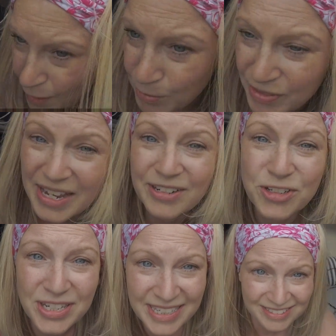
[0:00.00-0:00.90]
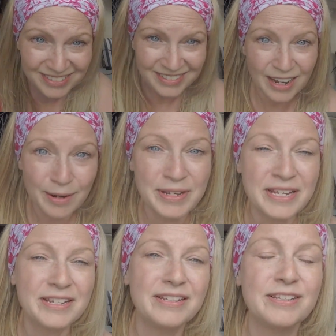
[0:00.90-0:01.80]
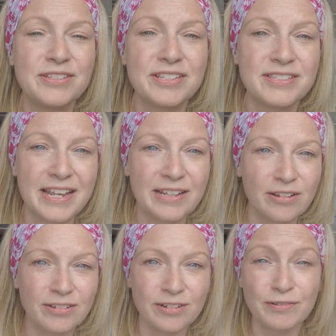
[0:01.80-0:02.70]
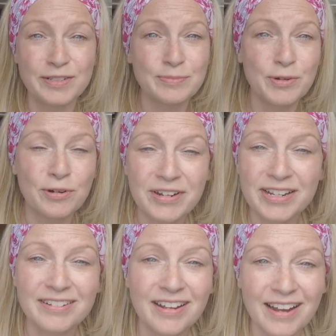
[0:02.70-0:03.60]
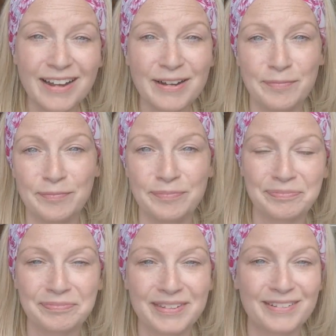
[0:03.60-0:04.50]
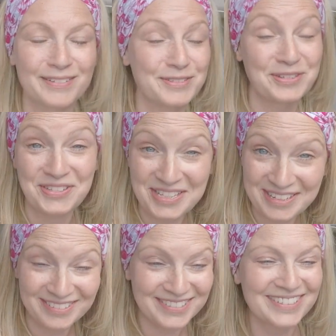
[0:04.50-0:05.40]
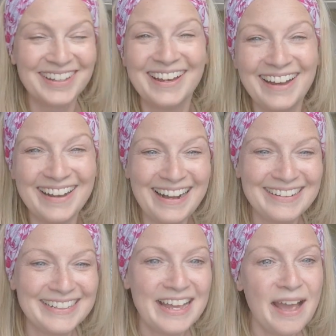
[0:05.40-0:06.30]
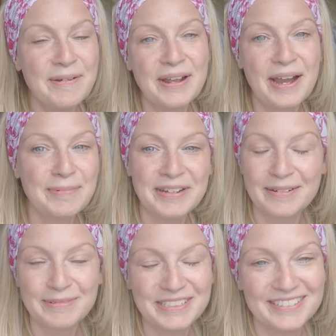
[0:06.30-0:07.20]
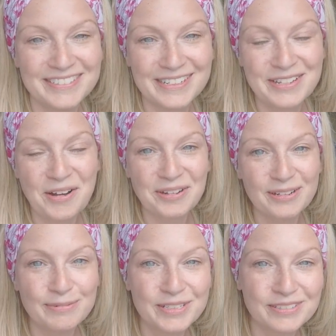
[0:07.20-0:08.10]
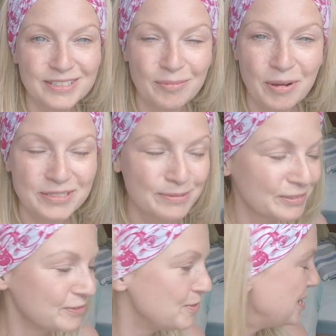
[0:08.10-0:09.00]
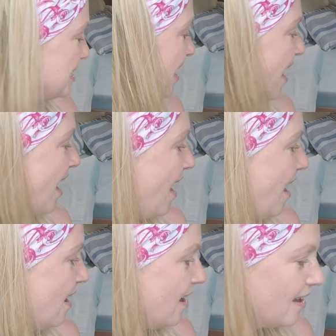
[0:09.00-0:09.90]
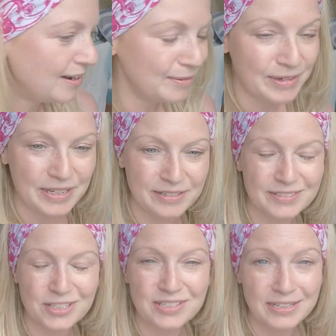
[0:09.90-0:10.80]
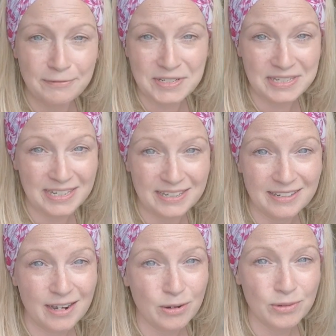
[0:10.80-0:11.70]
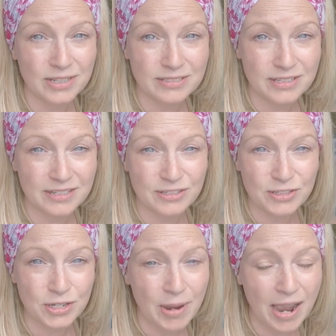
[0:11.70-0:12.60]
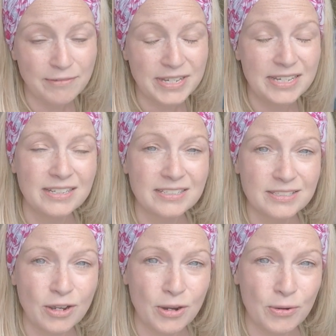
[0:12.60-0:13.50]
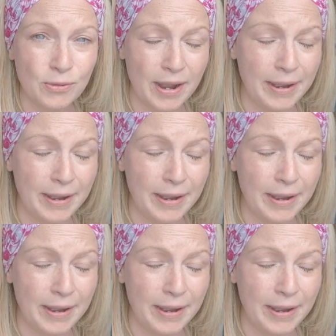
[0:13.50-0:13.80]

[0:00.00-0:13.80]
with the engine in. He used to sail on and off his mooring. It's good skills. But I'm in a yacht club, so it's not possible for me. And just lifting it in and out it's too heavy. So